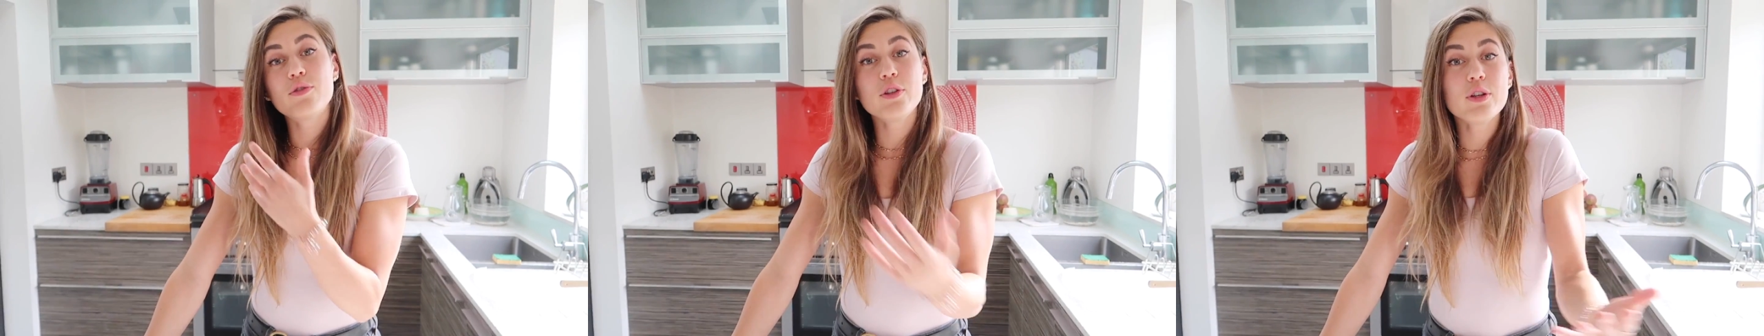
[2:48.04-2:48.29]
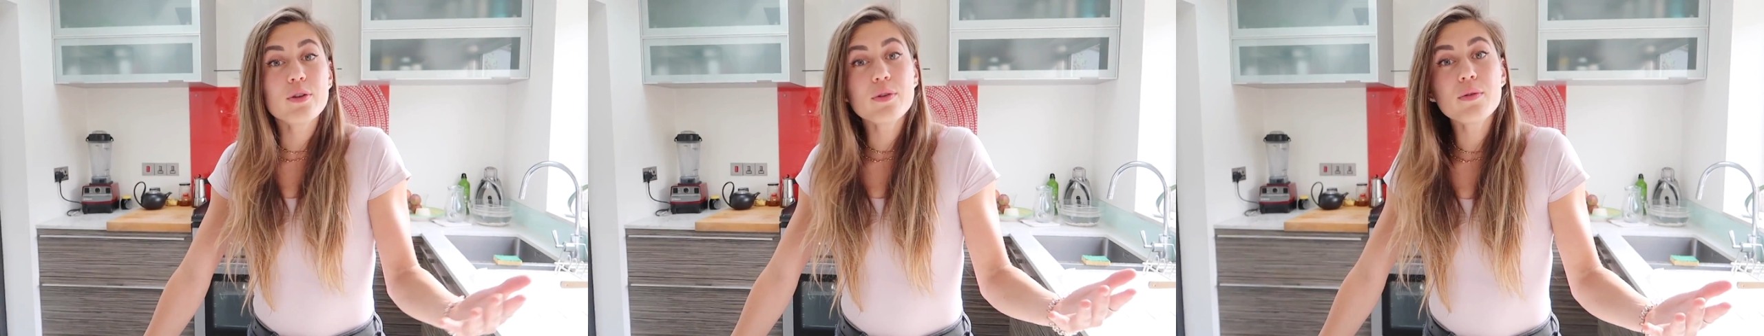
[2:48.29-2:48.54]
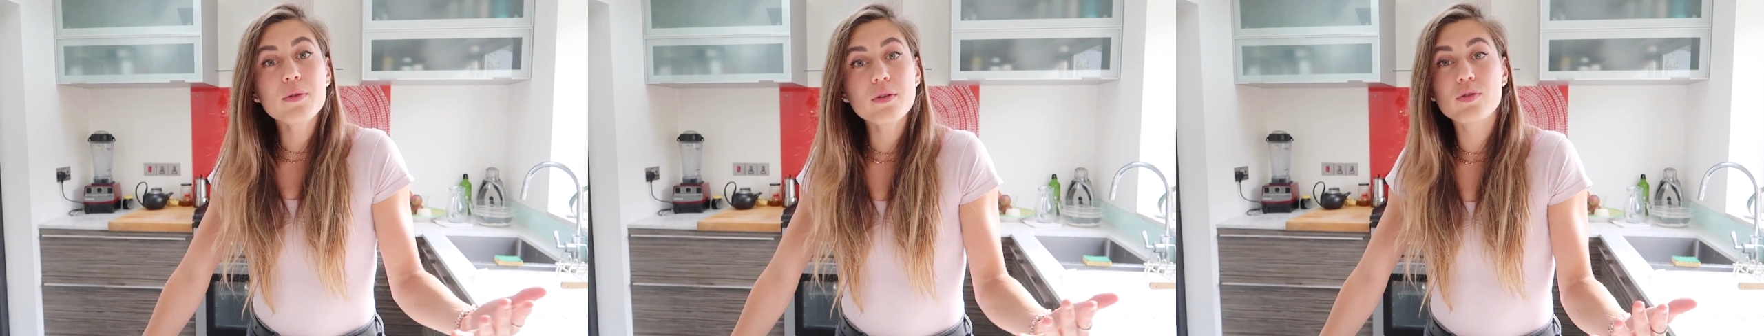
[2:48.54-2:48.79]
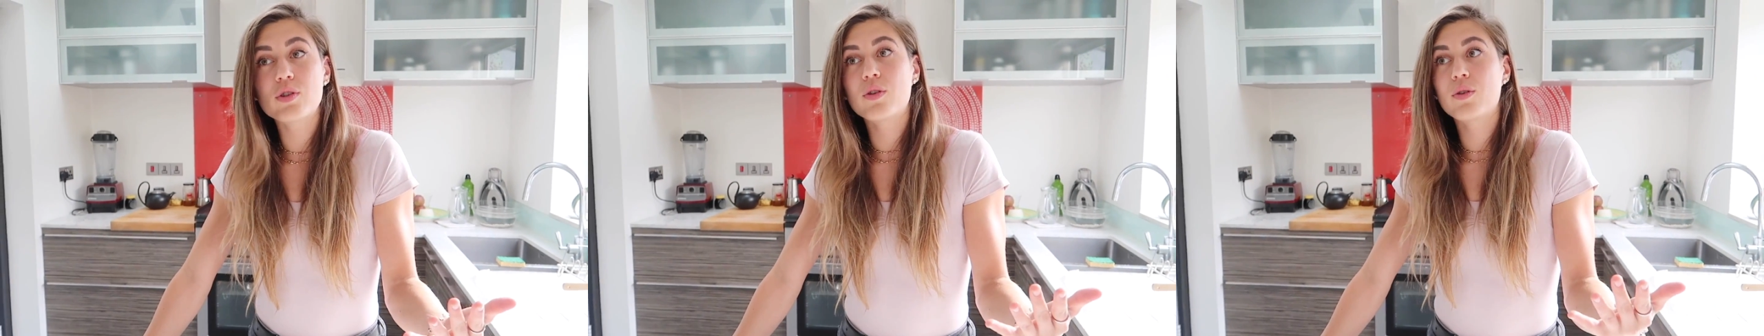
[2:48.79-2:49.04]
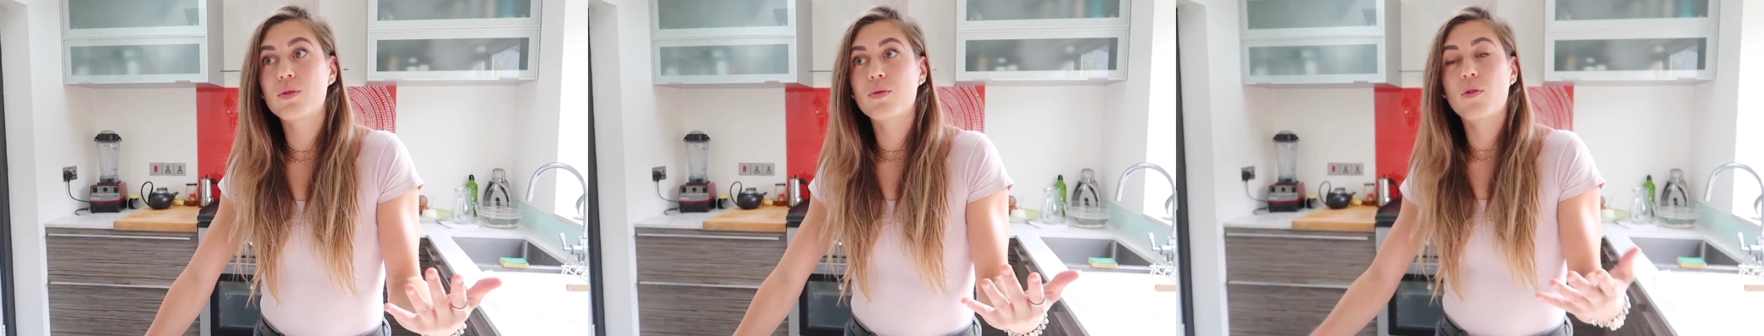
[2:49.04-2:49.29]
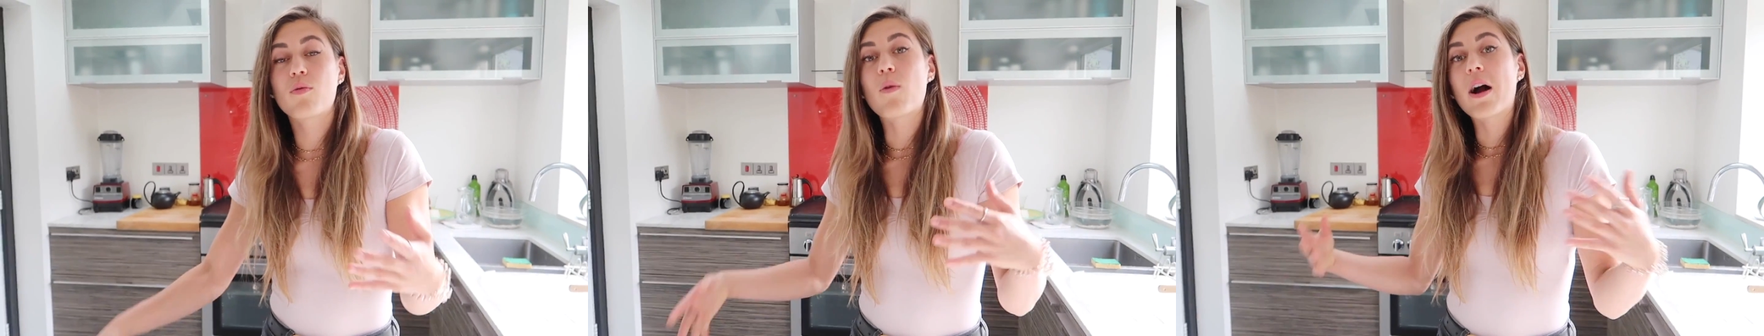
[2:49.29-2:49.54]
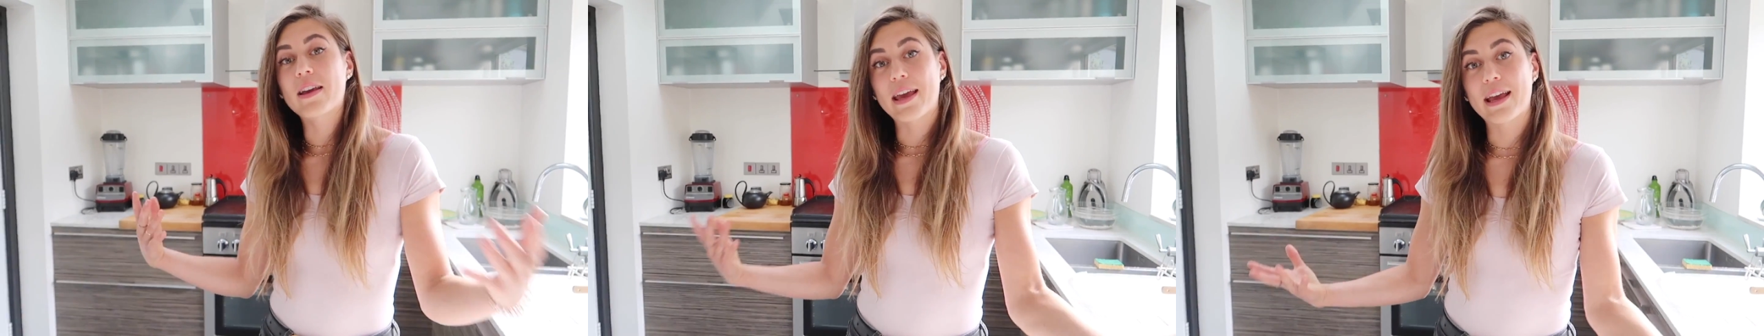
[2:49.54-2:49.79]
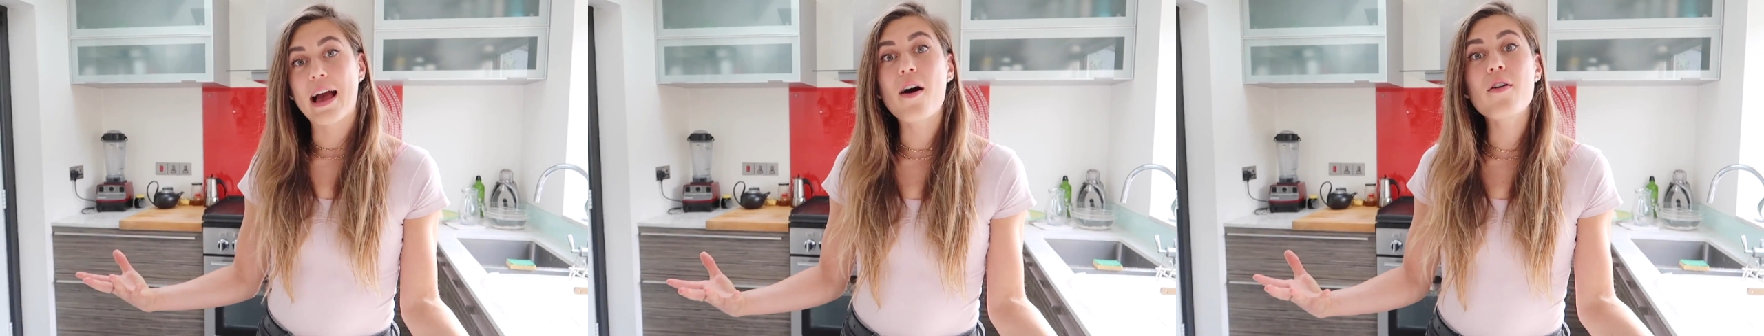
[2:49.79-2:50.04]
new to
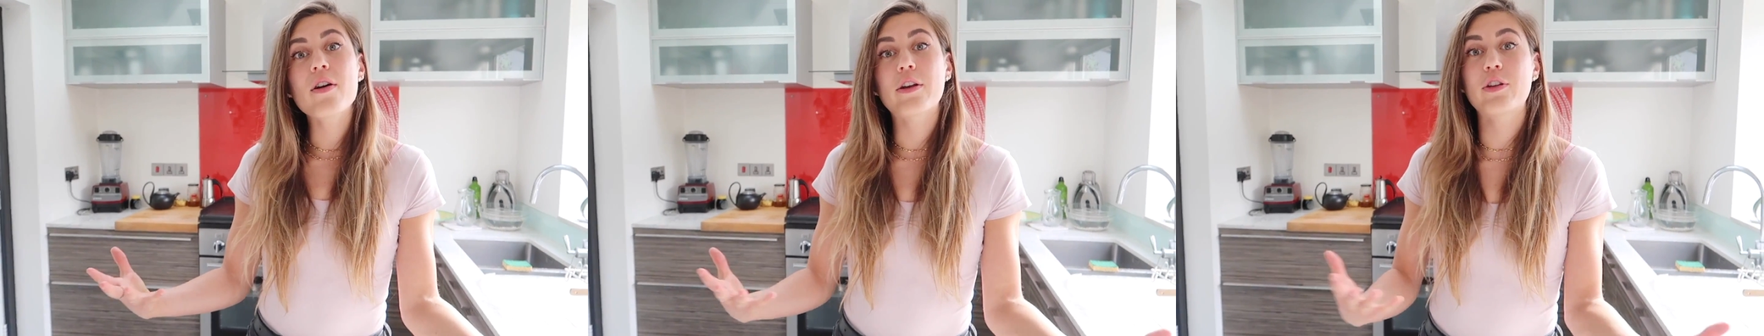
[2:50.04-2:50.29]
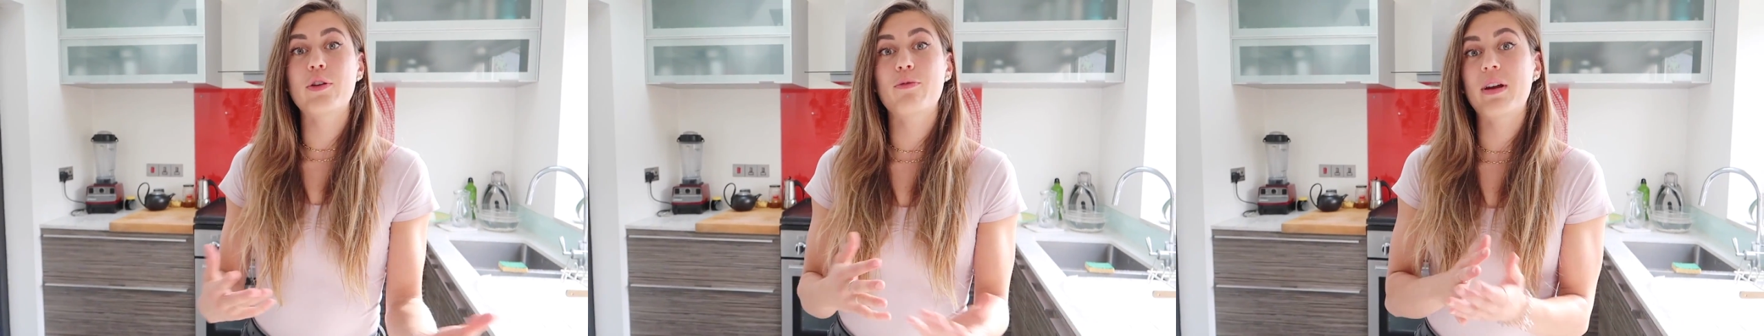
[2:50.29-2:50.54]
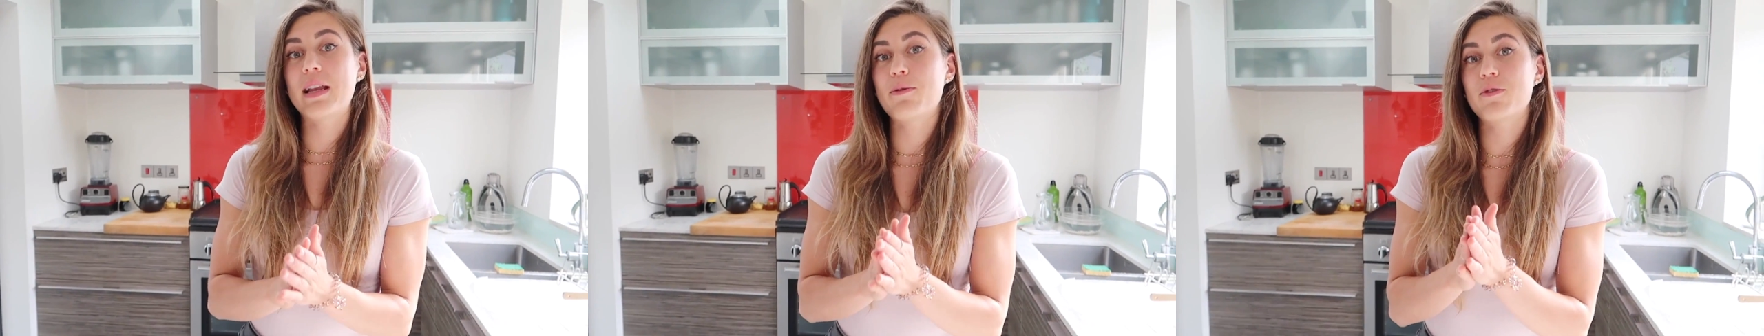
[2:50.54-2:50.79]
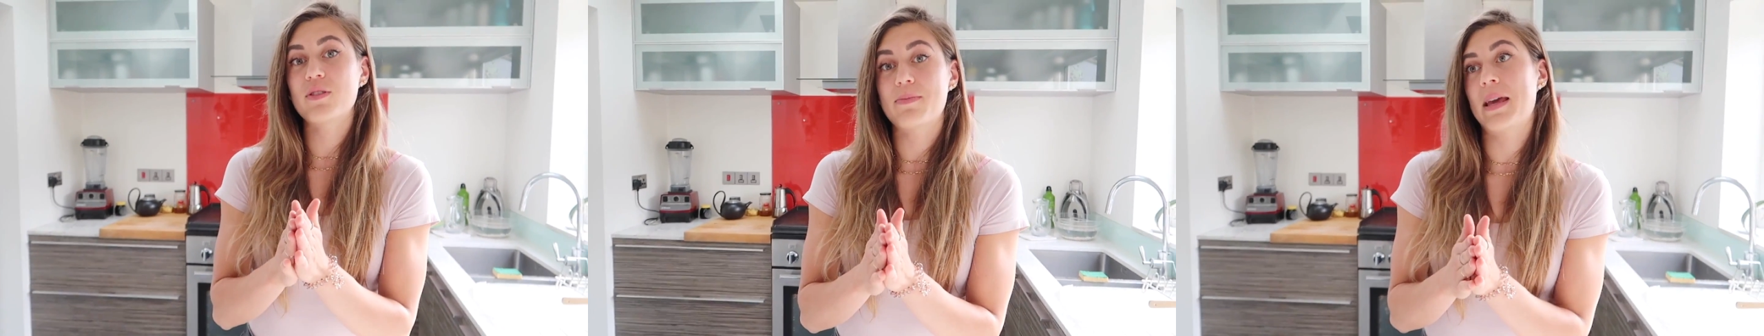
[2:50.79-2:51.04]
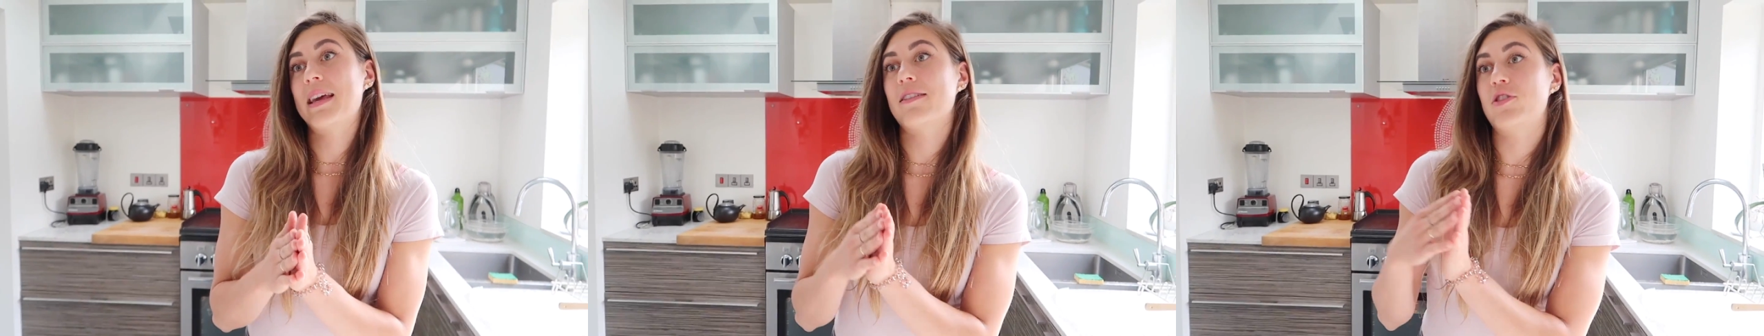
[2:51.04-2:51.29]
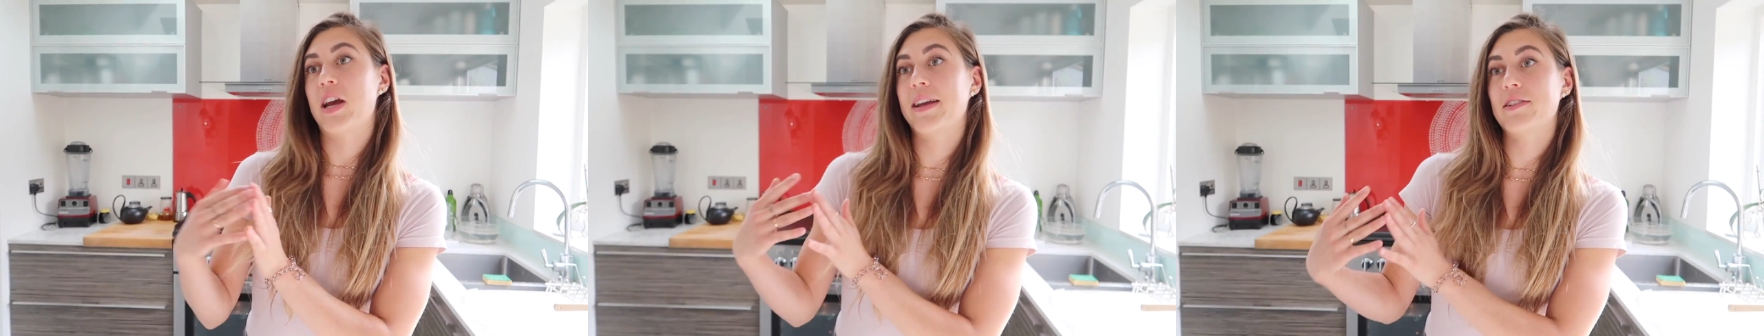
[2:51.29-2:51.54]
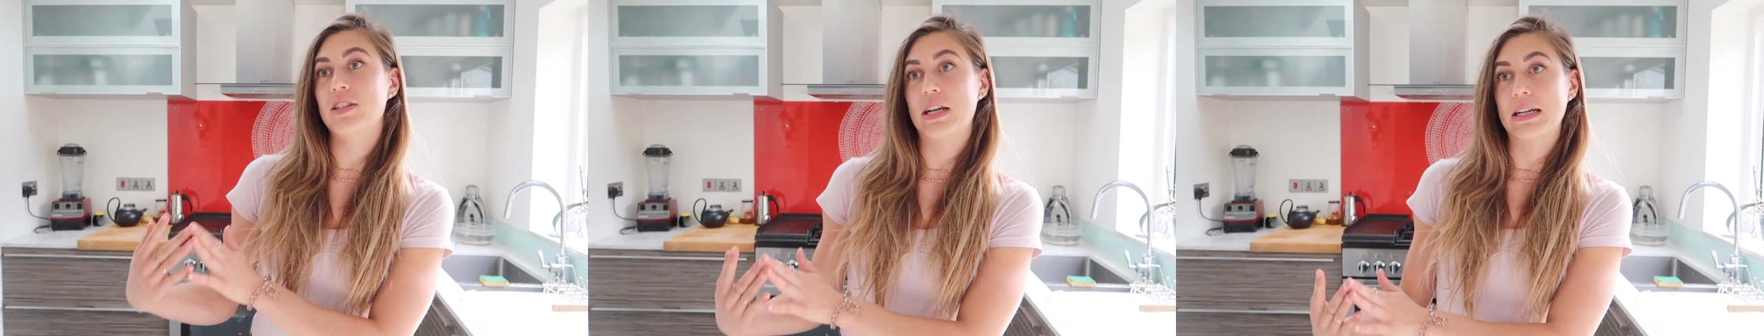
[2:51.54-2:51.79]
working out and you really want to make a change